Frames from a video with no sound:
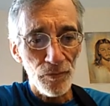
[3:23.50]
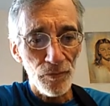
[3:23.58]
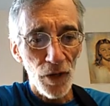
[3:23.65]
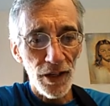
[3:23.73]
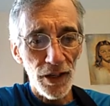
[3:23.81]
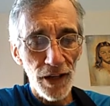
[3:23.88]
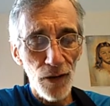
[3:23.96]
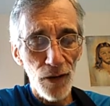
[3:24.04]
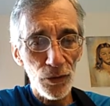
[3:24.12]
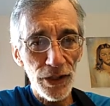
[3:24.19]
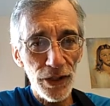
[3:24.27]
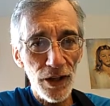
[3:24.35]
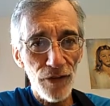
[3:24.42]
And I'll
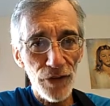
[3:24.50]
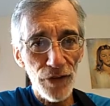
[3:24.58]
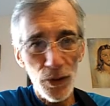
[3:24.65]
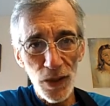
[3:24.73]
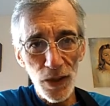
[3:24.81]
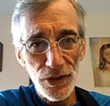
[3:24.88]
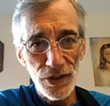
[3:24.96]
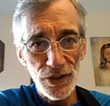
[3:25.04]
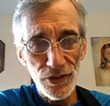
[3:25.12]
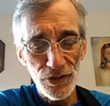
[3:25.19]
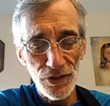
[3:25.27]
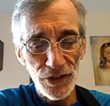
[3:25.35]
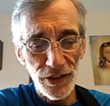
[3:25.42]
read off the
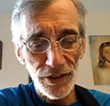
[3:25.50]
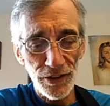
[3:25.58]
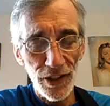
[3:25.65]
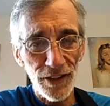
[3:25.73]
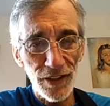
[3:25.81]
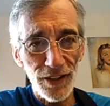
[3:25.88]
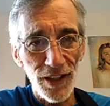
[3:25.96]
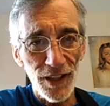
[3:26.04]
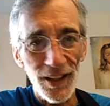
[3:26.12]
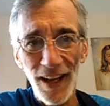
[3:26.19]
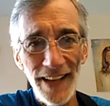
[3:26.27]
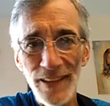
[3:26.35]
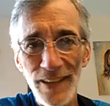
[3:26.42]
questions and uh,
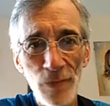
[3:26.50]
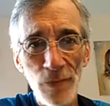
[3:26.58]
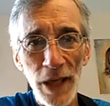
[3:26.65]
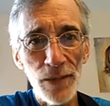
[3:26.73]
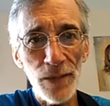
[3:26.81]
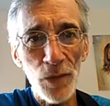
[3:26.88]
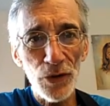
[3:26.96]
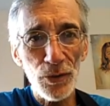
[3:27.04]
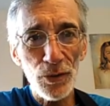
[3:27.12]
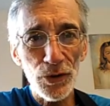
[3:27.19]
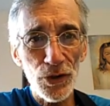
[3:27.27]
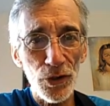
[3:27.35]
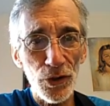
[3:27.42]
I didn't make it
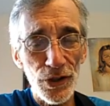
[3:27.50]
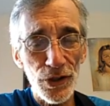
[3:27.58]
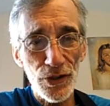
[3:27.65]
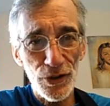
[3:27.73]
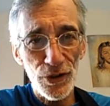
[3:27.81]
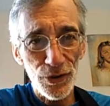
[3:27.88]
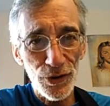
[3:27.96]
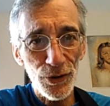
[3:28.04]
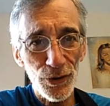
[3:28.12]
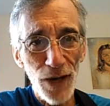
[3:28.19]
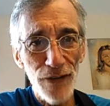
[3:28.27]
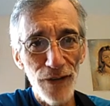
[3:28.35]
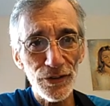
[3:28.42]
multiple choice, so
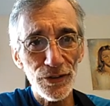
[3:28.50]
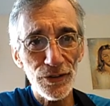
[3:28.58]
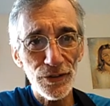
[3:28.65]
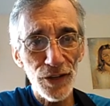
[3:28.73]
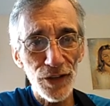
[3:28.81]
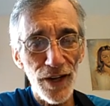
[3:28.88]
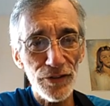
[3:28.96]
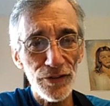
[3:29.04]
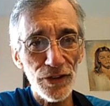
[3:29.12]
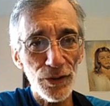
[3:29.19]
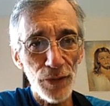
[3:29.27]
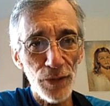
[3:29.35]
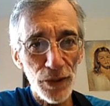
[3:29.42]
you have to you have to
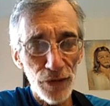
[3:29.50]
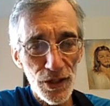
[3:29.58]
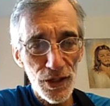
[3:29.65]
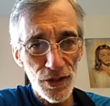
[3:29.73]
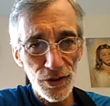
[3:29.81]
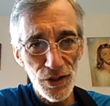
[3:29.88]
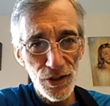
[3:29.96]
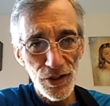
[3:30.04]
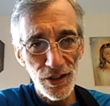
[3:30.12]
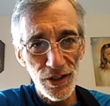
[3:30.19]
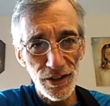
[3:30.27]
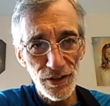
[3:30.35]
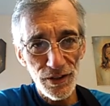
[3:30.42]
do a bit of research
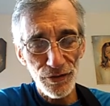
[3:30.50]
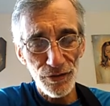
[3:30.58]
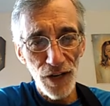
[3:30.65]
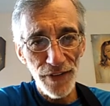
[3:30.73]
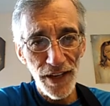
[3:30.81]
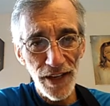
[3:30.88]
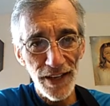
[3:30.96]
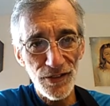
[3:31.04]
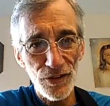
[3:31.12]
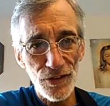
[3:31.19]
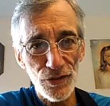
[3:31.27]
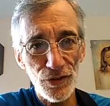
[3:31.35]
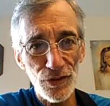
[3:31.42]
uh, to find the
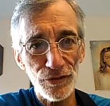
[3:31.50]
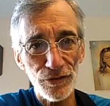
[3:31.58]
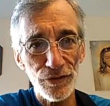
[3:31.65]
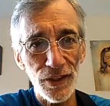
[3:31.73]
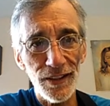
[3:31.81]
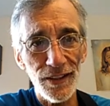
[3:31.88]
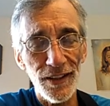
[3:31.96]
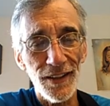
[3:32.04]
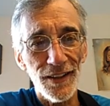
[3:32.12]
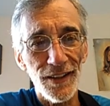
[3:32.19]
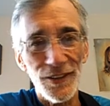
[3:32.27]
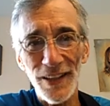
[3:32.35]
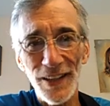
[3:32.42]
answers. If uh,
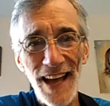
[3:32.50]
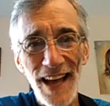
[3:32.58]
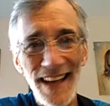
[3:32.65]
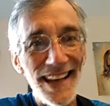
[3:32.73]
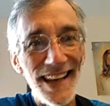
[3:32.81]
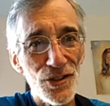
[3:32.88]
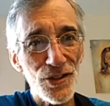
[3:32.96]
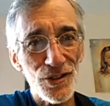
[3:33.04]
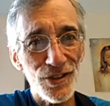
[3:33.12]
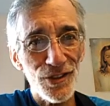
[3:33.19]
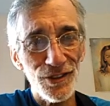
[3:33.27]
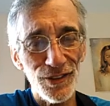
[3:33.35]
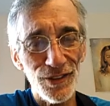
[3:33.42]
you can't guess,
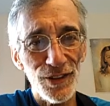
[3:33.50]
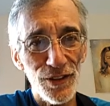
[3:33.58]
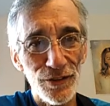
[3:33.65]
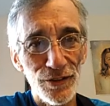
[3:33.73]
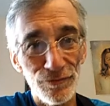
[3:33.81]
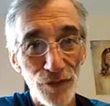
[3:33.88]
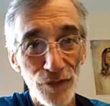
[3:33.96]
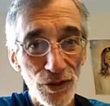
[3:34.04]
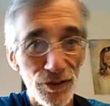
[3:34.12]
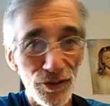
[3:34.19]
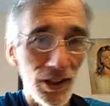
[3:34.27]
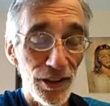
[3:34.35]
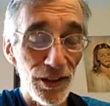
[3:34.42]
you either you
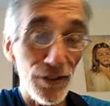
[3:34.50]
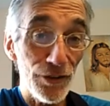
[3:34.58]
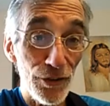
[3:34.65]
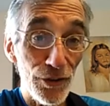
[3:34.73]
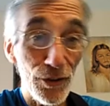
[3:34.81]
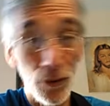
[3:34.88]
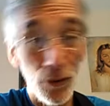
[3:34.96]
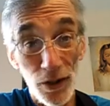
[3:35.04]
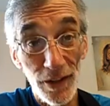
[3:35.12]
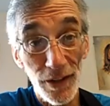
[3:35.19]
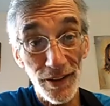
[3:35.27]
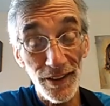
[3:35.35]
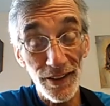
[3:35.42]
either do the
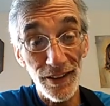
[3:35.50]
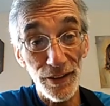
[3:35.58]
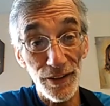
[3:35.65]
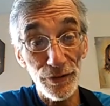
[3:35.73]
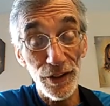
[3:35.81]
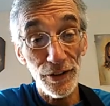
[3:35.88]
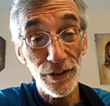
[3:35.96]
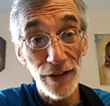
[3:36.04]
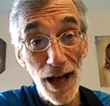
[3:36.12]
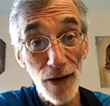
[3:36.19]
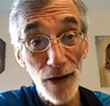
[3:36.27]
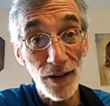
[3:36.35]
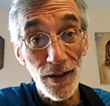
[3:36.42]
work and you figure it
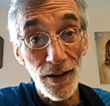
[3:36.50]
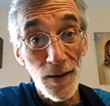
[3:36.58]
out,